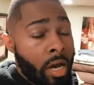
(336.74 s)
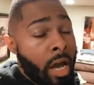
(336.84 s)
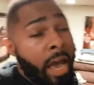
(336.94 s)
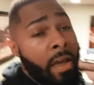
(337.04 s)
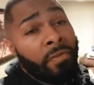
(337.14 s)

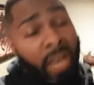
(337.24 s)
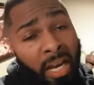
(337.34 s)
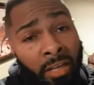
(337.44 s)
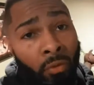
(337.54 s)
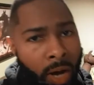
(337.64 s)
Hey, thanks
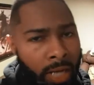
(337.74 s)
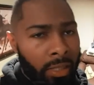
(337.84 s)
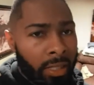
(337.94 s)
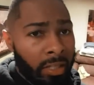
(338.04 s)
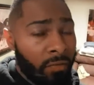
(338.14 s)
for watching
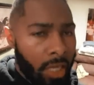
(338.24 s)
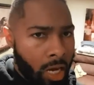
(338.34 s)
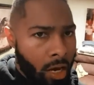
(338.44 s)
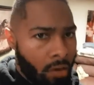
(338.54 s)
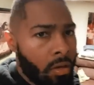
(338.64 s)
this
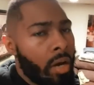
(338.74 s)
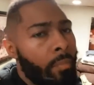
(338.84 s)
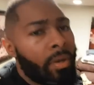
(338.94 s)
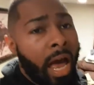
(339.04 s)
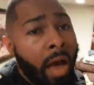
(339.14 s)
video, but
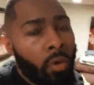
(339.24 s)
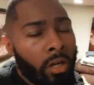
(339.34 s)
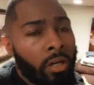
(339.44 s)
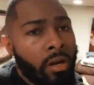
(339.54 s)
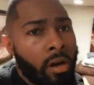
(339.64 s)
I want to
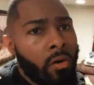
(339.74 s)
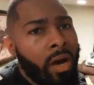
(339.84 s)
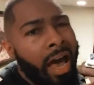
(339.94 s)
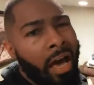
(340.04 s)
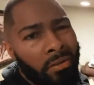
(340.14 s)
know,
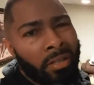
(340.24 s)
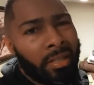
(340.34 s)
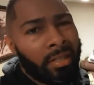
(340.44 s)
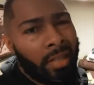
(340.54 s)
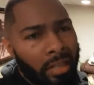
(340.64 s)
how
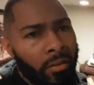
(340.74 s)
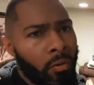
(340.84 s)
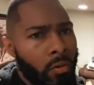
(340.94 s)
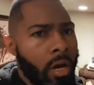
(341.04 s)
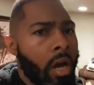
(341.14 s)
successful
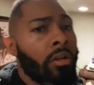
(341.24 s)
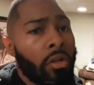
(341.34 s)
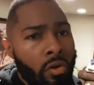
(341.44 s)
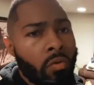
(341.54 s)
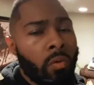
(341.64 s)
do
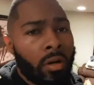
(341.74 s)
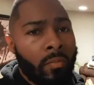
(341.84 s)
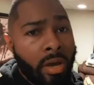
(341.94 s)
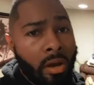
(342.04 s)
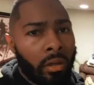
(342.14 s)
you want to
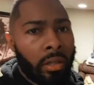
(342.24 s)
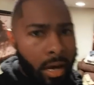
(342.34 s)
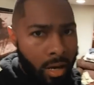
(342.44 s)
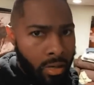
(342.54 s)
be online?